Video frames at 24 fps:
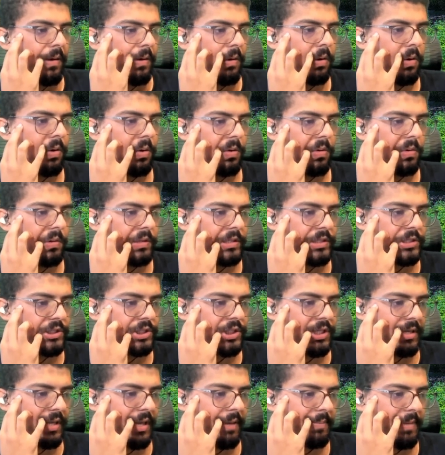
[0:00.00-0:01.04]
Holy
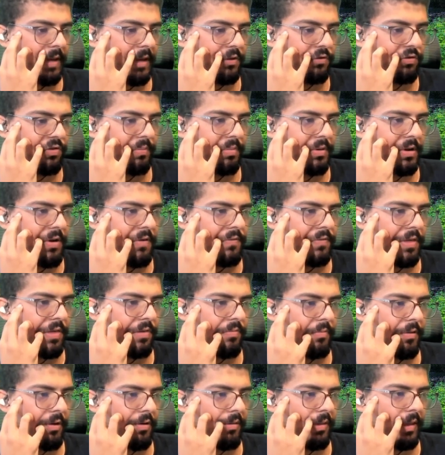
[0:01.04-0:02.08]
shit, yeah, I'm kind of tripping off this,
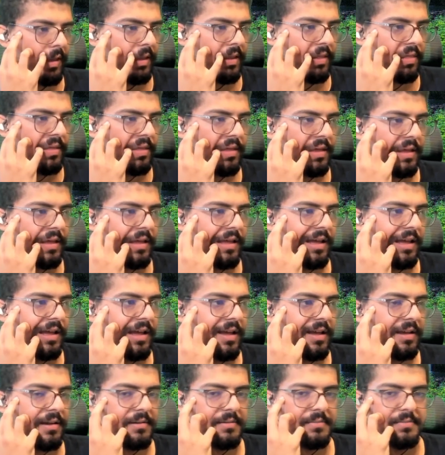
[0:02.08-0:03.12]
bro. Like,
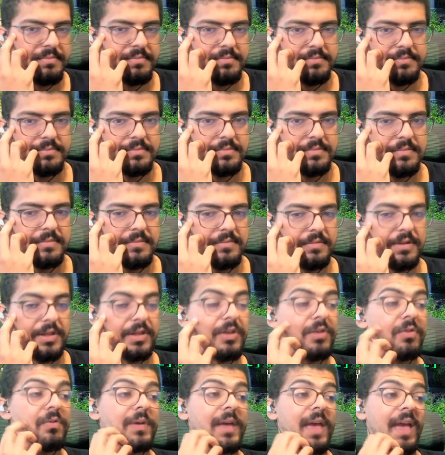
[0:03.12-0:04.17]

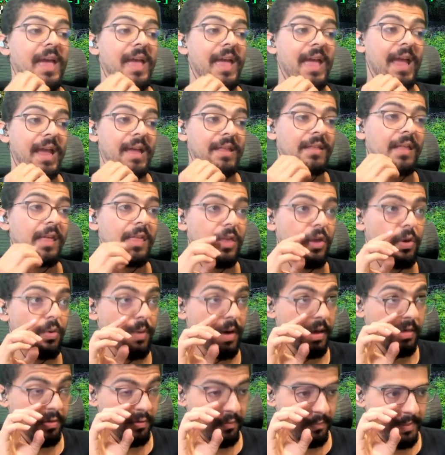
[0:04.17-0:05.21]
the UK and the
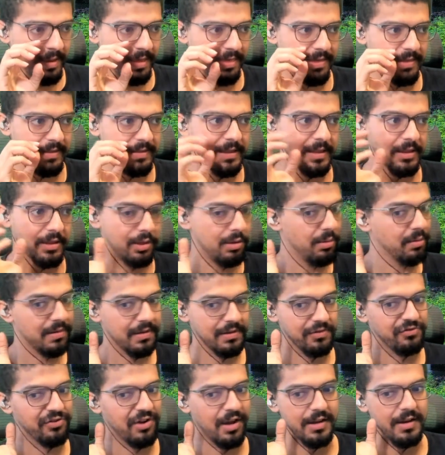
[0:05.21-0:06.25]
US are basically
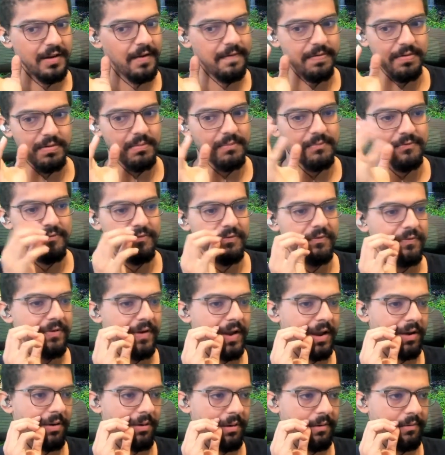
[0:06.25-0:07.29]
accusing China of some
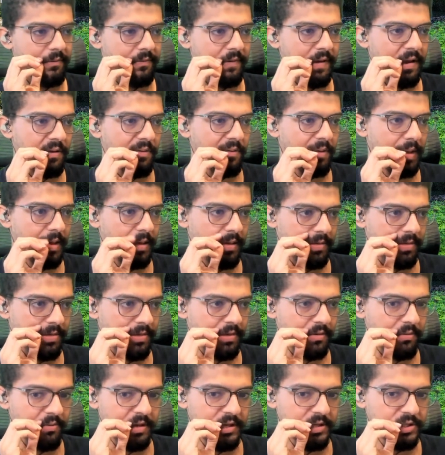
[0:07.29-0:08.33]
very, very
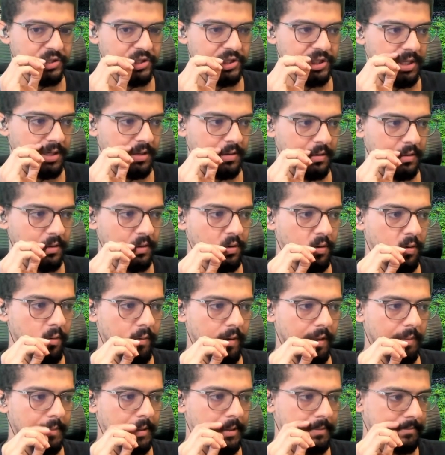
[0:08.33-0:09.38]
serious shit. You know
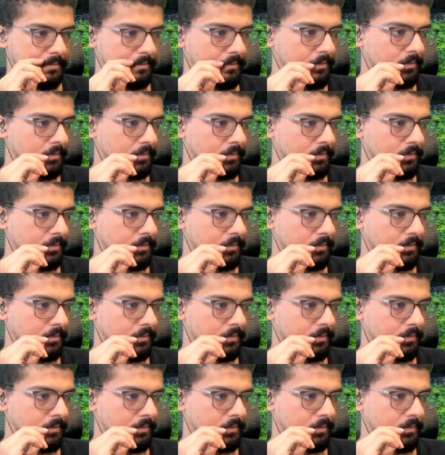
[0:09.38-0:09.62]
what I mean?